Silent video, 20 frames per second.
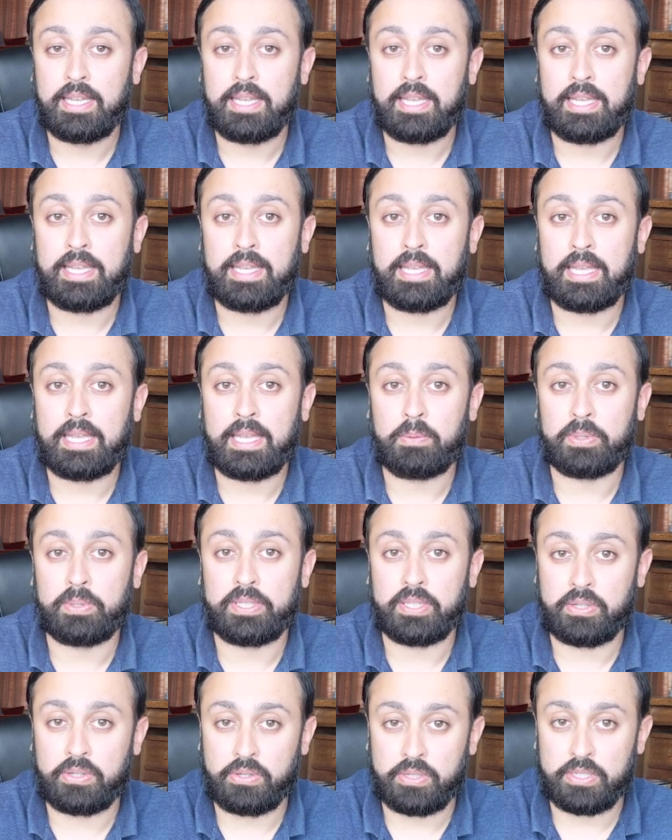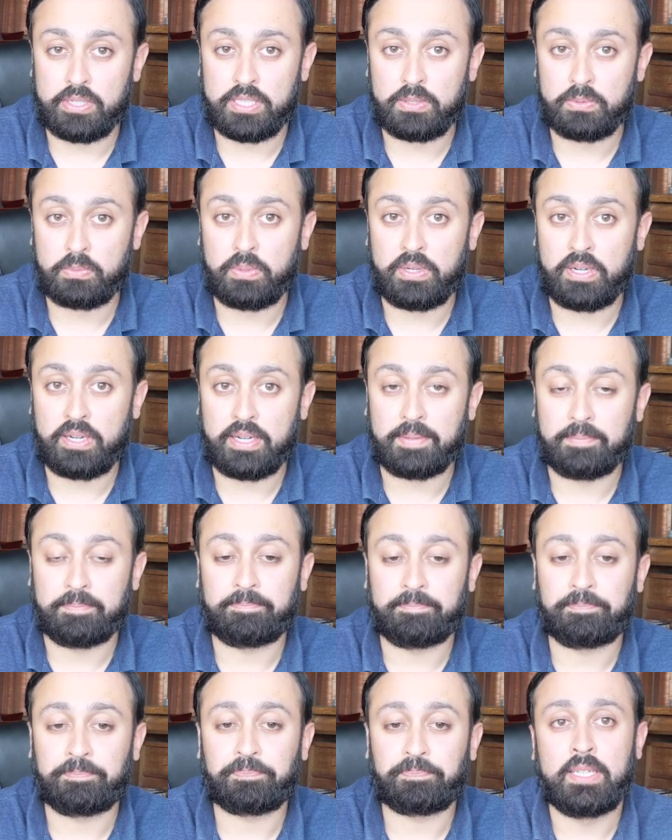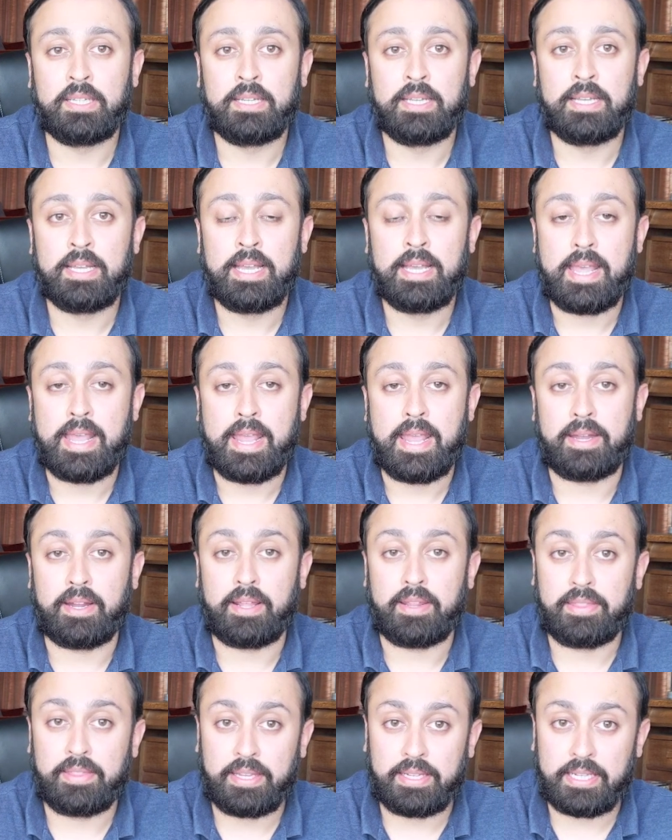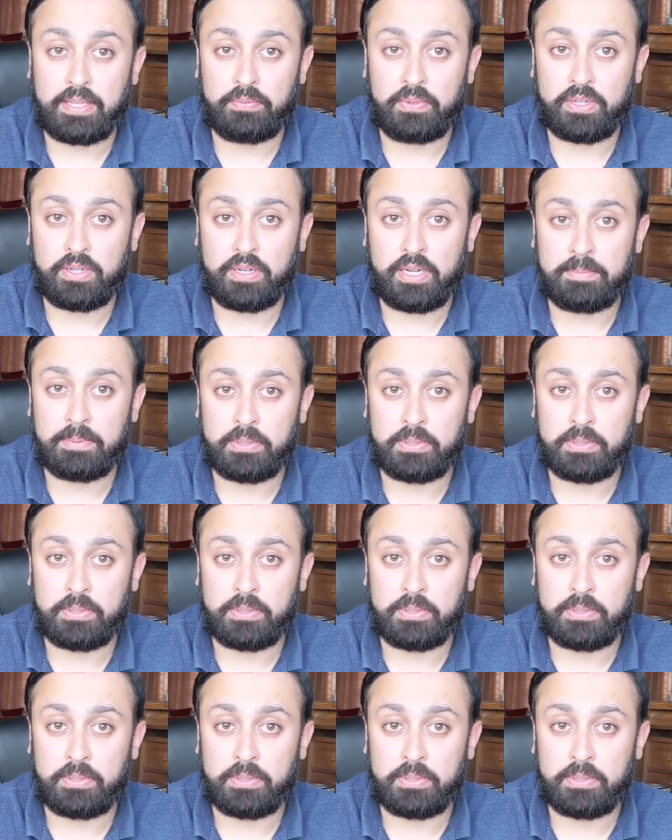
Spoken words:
and what the costs were. Another thing that we are able